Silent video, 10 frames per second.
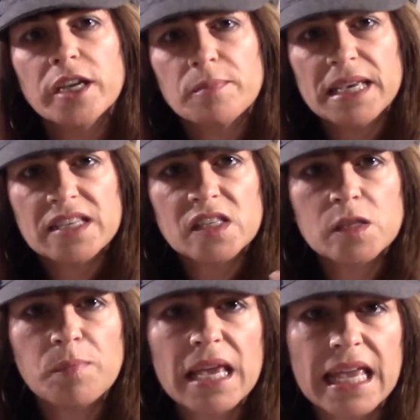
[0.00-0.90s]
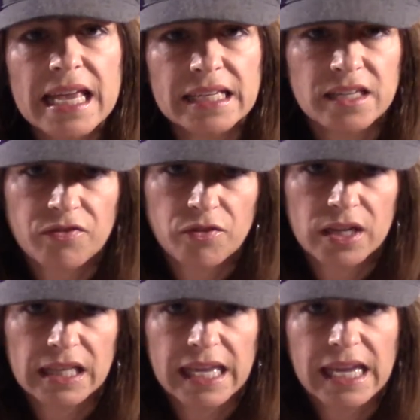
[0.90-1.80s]
to be speaking
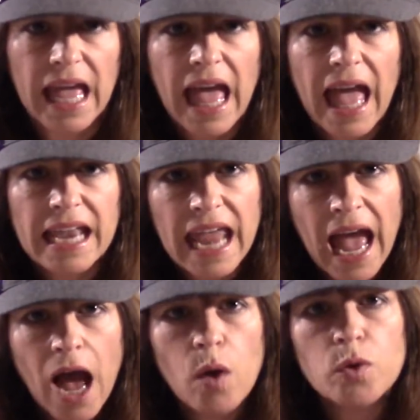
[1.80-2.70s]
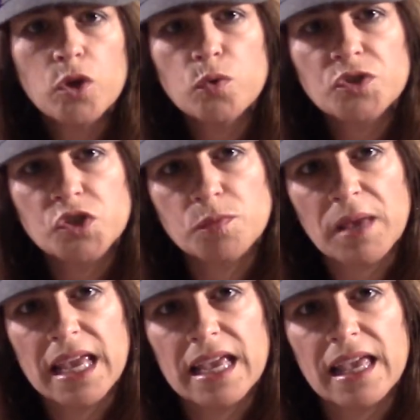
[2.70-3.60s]
differently, and how you
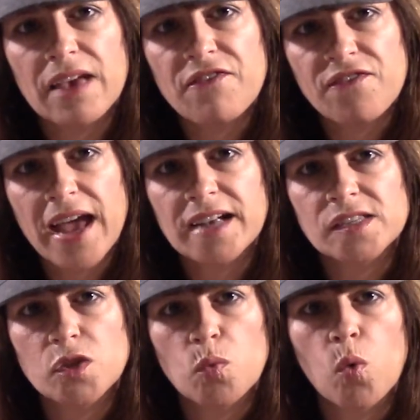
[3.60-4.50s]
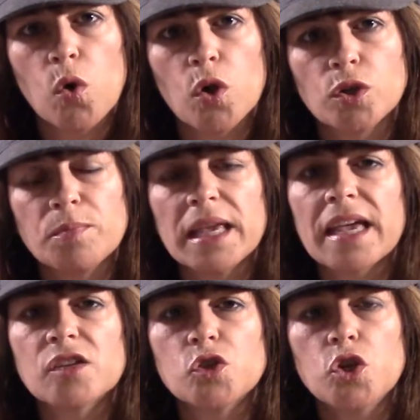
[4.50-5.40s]
speak affects the world
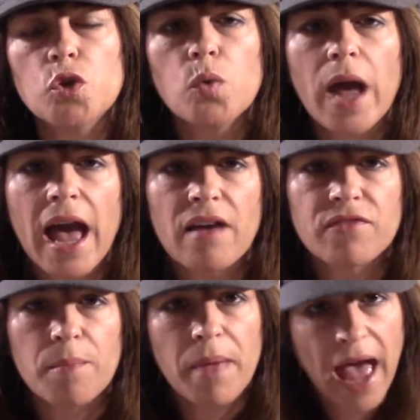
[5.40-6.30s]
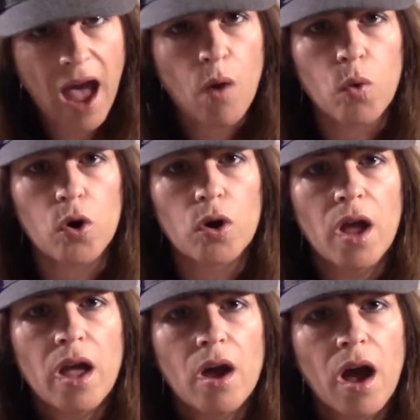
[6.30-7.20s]
because you have the power
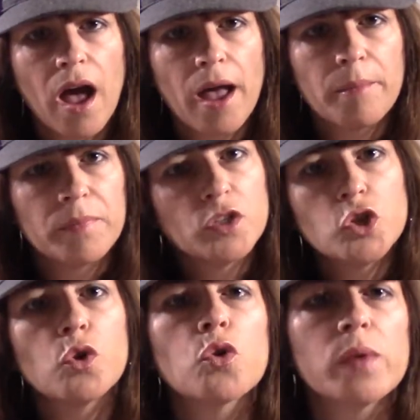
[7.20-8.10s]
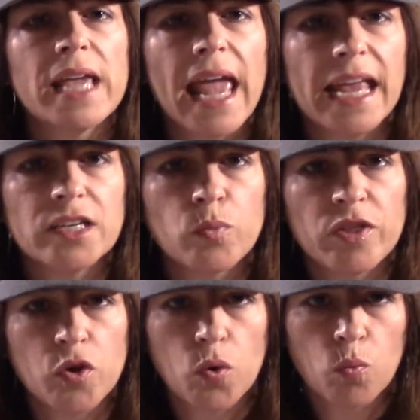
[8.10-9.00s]
to create
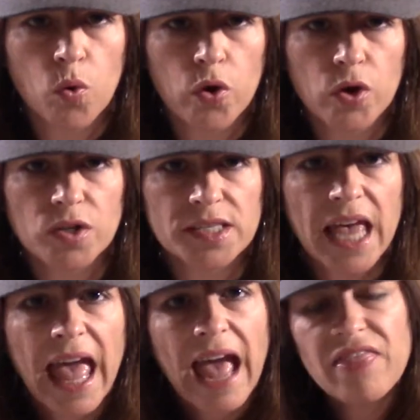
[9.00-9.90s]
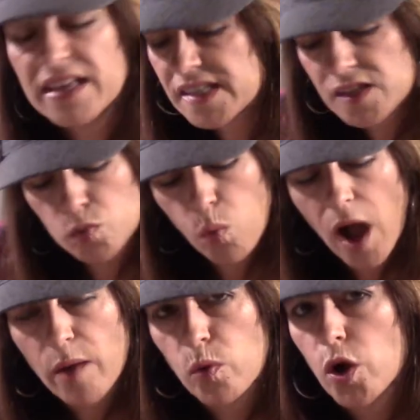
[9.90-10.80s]
with your words. And this is
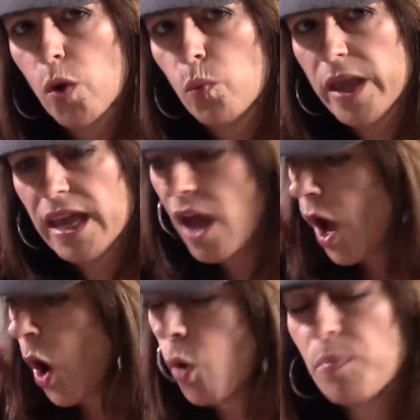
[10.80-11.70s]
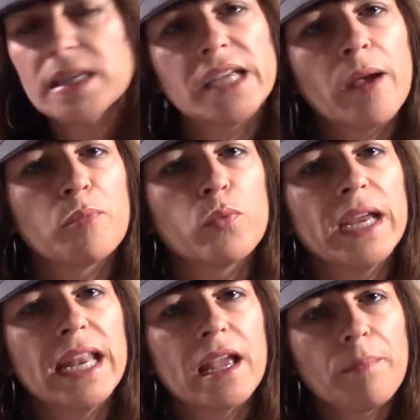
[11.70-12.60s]
why we opened up
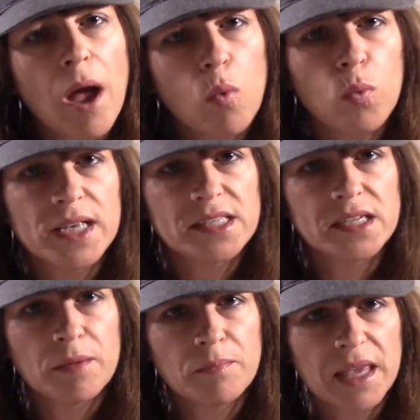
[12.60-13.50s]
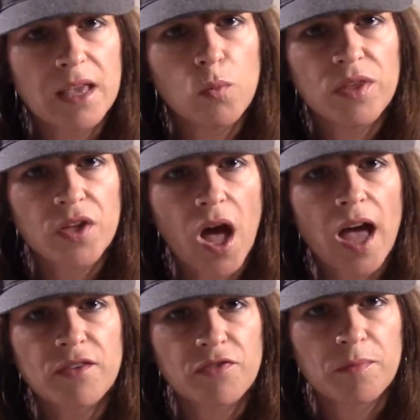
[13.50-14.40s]
reading about wisdom being with
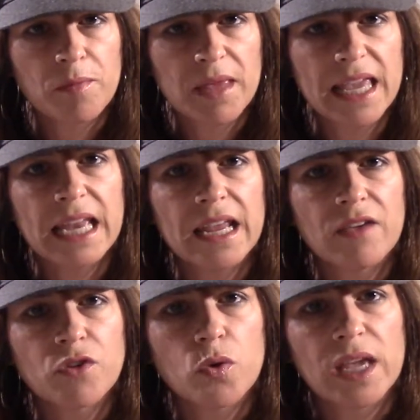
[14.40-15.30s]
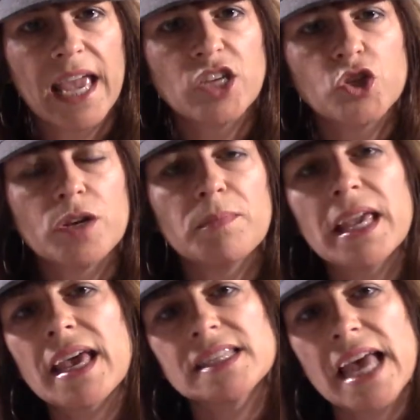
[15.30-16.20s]
God from the beginning of creation,
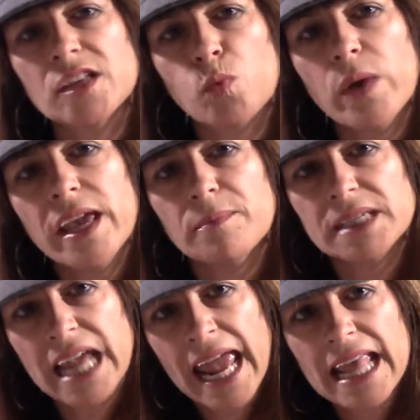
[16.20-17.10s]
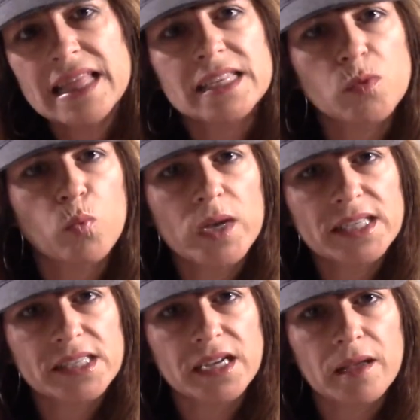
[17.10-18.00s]
because as we obtain this
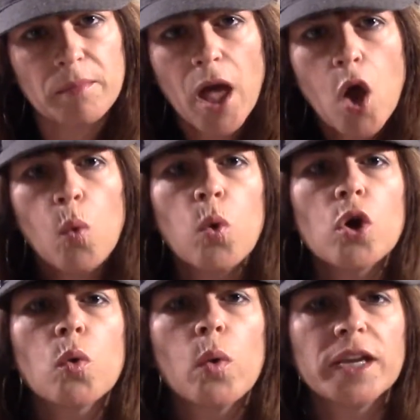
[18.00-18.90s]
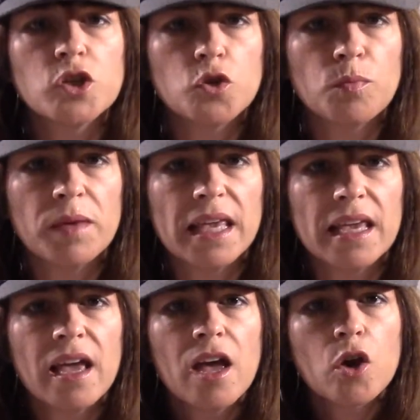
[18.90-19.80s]
wisdom, we're going to
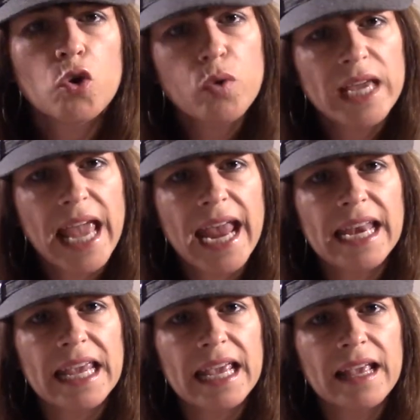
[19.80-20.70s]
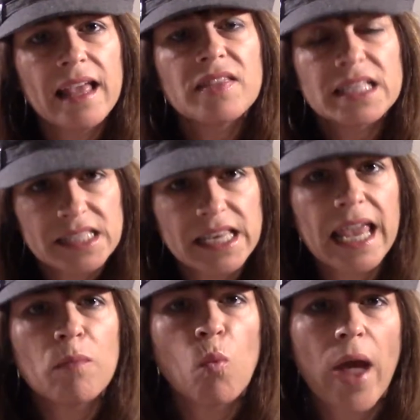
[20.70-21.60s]
be creating the
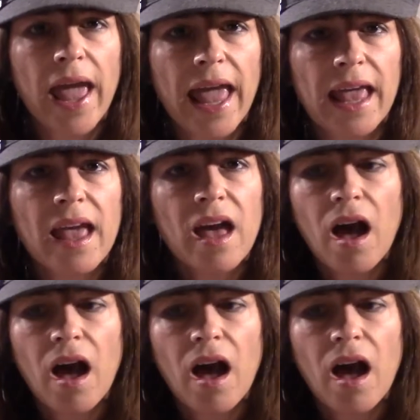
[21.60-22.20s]
same way,